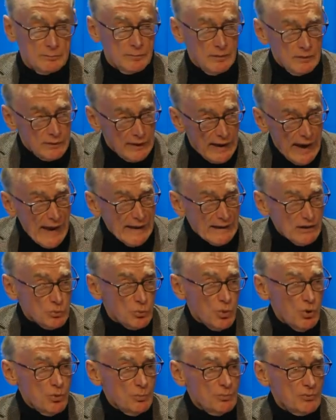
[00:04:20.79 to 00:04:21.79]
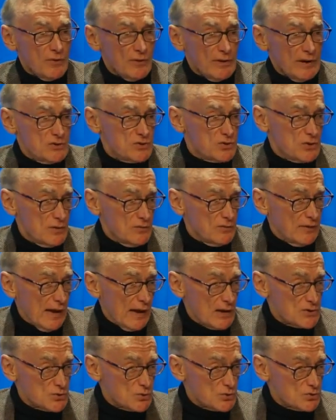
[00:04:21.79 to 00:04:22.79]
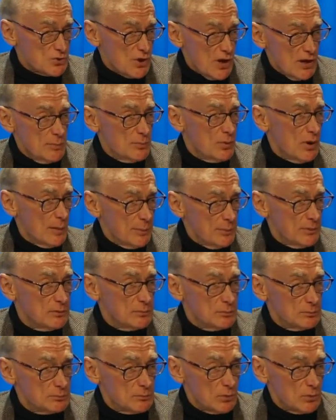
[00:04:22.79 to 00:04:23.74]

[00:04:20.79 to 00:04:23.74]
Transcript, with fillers: in the ante room to the Legislative Council chamber up in